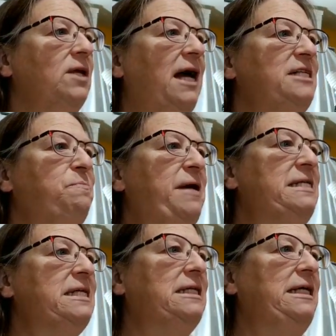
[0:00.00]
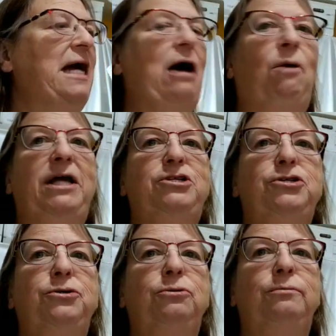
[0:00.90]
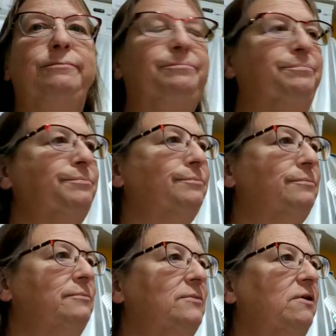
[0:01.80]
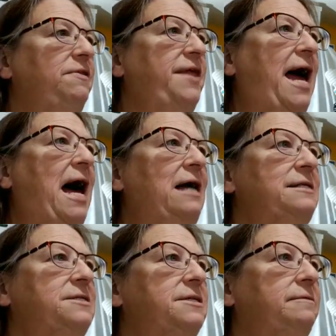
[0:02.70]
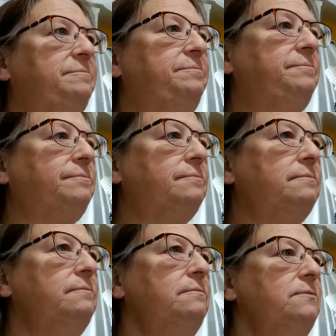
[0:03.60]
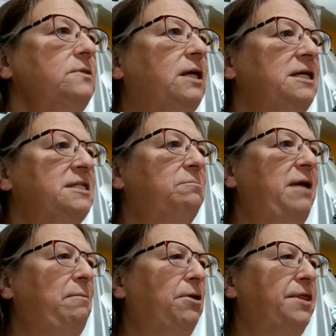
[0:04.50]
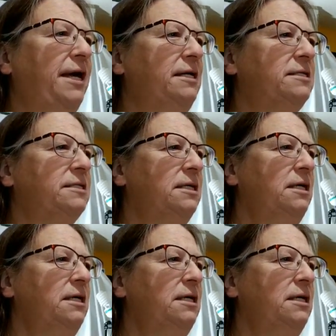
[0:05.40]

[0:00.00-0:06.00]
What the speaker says: That's basically how I do that, custom label things.